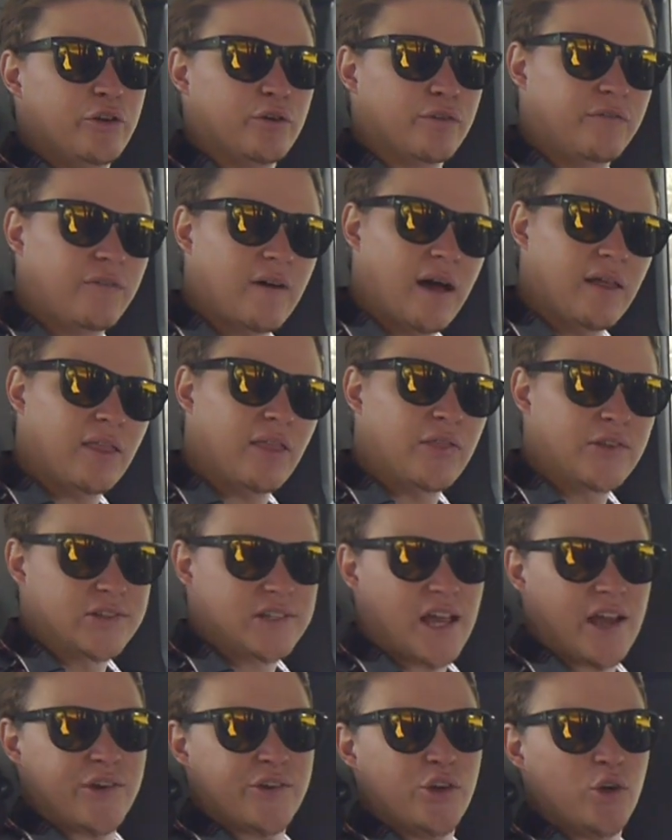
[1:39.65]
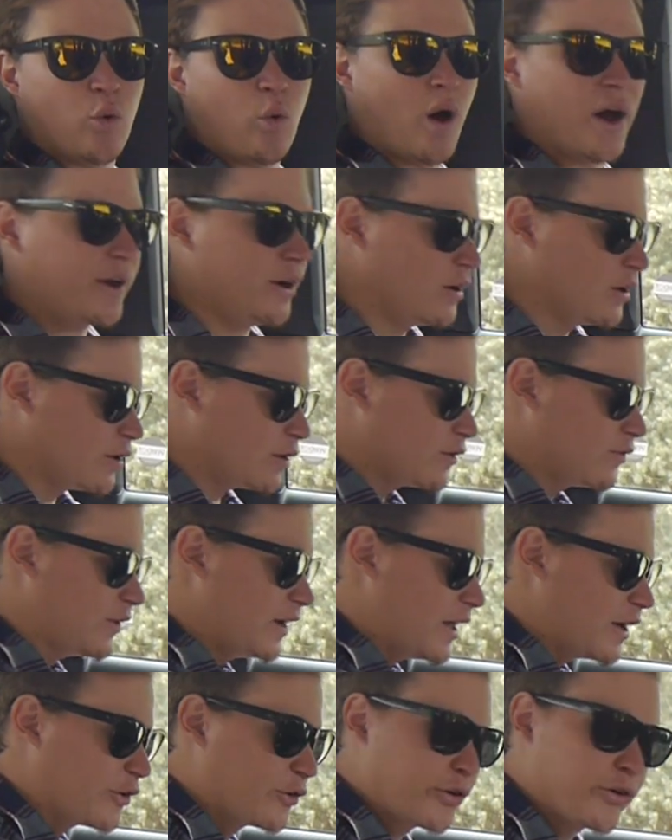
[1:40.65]
you'll find that there's actually quite a lot of
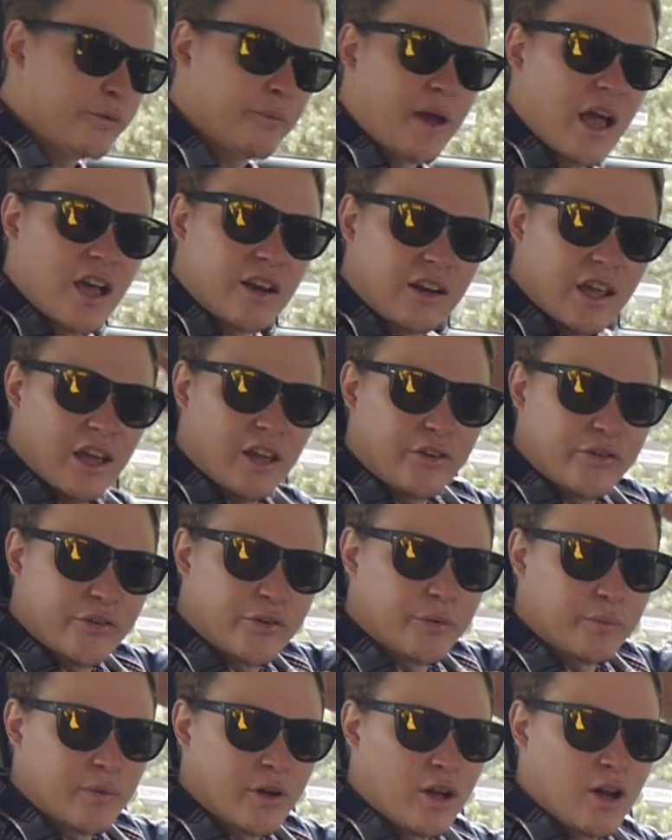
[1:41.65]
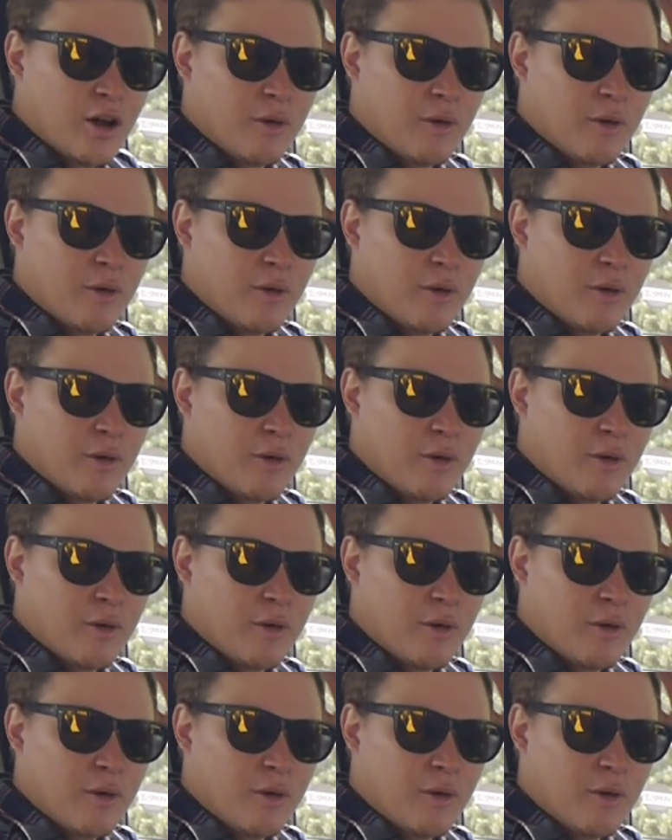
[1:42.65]
legroom and headroom,